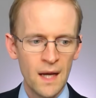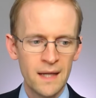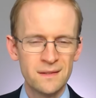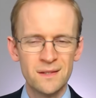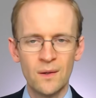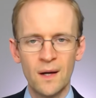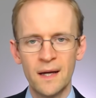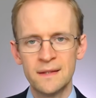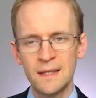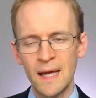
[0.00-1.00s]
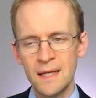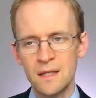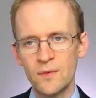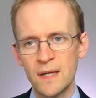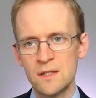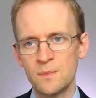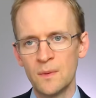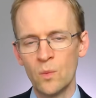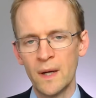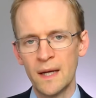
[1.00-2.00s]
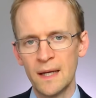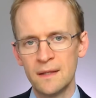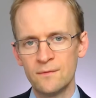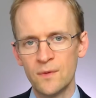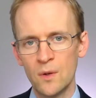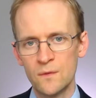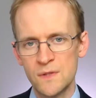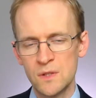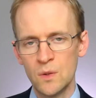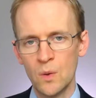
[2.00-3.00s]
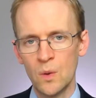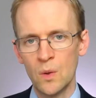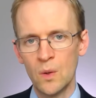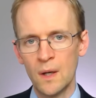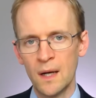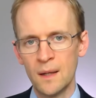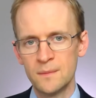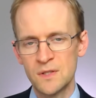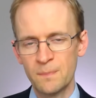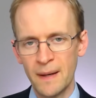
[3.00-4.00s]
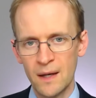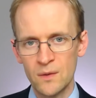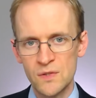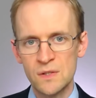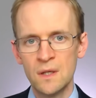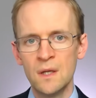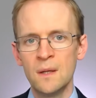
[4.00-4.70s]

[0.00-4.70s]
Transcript: And so I think any arrangement where it involves your spouse